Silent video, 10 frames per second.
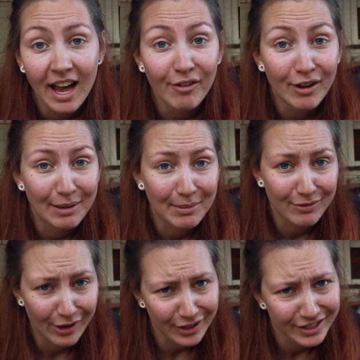I feel like my
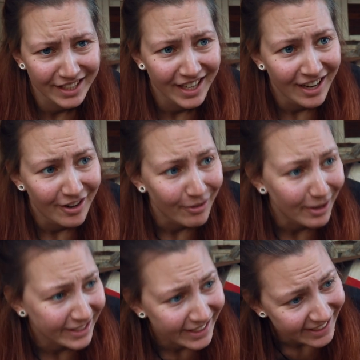vlogs
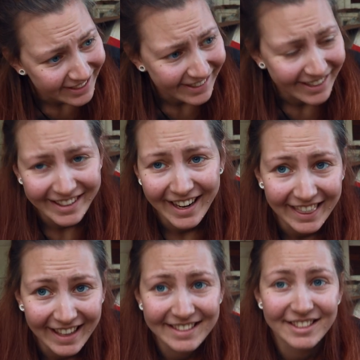recently started like
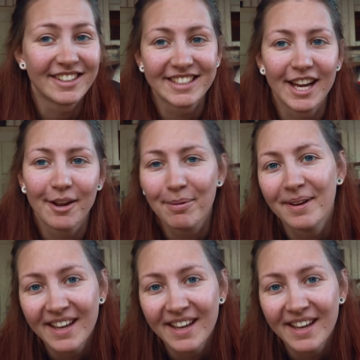this all the time.